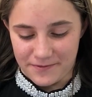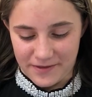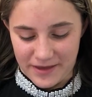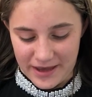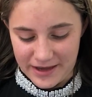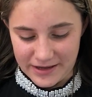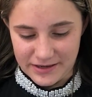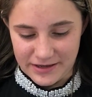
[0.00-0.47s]
of
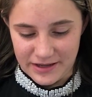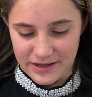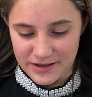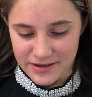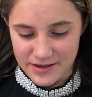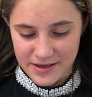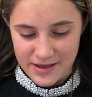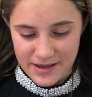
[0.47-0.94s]

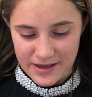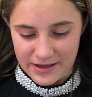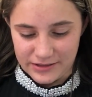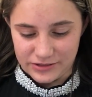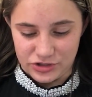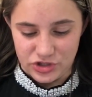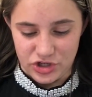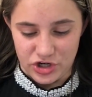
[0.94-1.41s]
candy
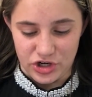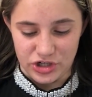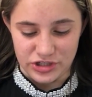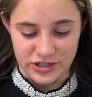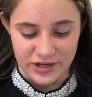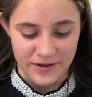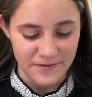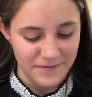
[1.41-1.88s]
and sugar
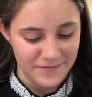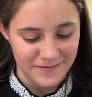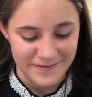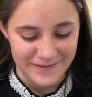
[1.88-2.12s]
stuff.